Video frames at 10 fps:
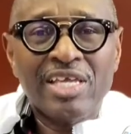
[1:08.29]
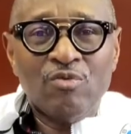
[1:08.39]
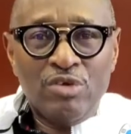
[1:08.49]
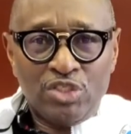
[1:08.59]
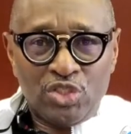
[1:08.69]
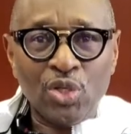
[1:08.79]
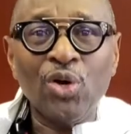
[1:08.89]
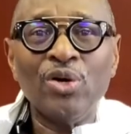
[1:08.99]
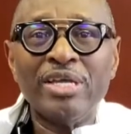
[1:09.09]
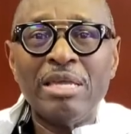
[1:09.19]
we
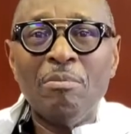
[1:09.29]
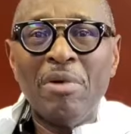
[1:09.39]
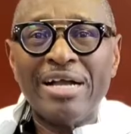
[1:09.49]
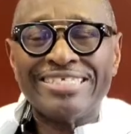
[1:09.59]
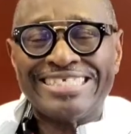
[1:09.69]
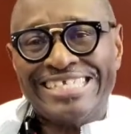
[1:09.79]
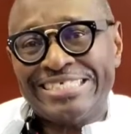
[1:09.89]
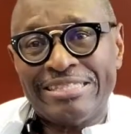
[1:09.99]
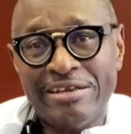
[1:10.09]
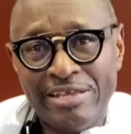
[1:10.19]
saw in Mark 6,
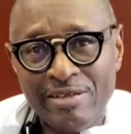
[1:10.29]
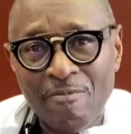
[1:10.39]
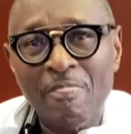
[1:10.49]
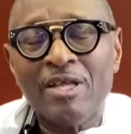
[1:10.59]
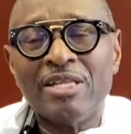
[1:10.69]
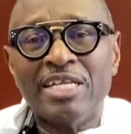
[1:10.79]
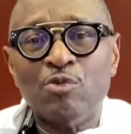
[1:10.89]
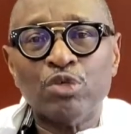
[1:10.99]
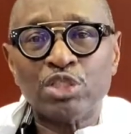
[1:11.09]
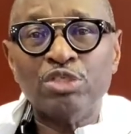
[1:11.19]
3, that he
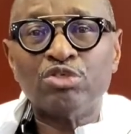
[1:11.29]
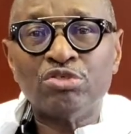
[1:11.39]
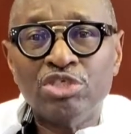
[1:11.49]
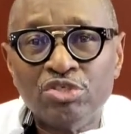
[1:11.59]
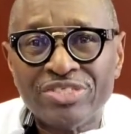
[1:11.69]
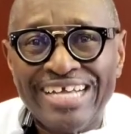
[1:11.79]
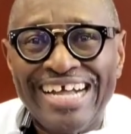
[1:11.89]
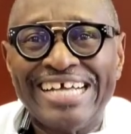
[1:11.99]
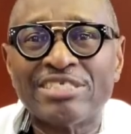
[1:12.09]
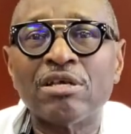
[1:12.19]
was introduced
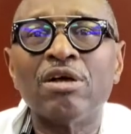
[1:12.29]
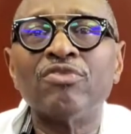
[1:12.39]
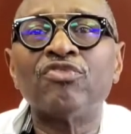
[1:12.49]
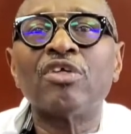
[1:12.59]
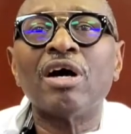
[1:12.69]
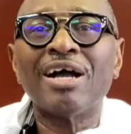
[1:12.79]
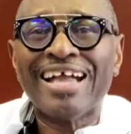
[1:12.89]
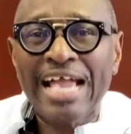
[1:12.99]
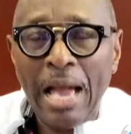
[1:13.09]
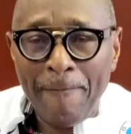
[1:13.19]
as the
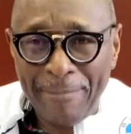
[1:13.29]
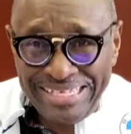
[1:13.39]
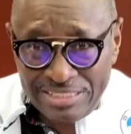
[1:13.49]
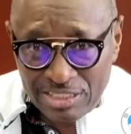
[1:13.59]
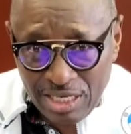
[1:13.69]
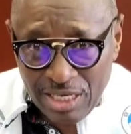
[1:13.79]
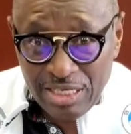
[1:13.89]
carpenter.